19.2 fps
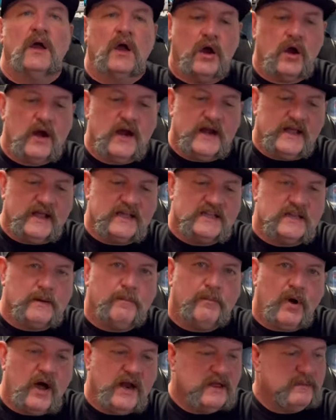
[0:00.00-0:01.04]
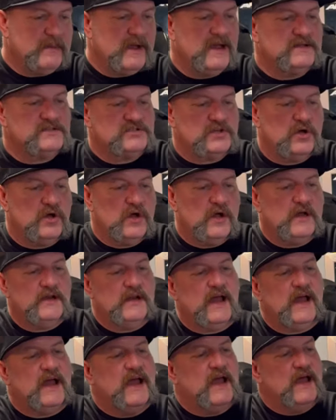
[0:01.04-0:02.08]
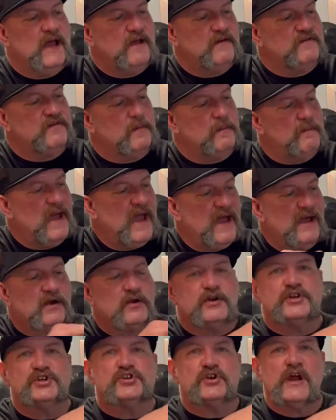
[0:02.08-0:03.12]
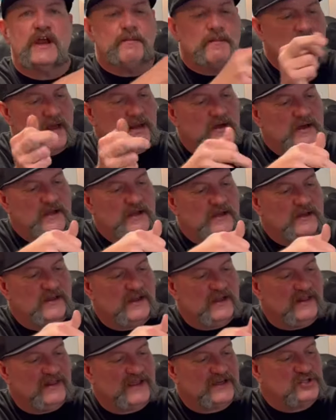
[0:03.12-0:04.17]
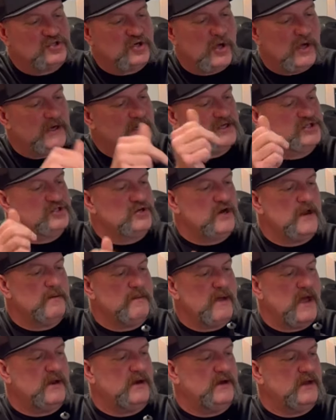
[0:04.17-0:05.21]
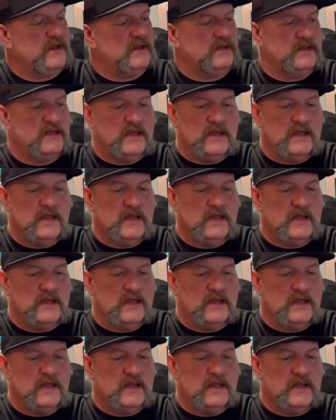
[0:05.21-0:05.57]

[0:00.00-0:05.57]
All right, I got the body mounts on. I have the battery tray mounted in, the electronics tray mounted in.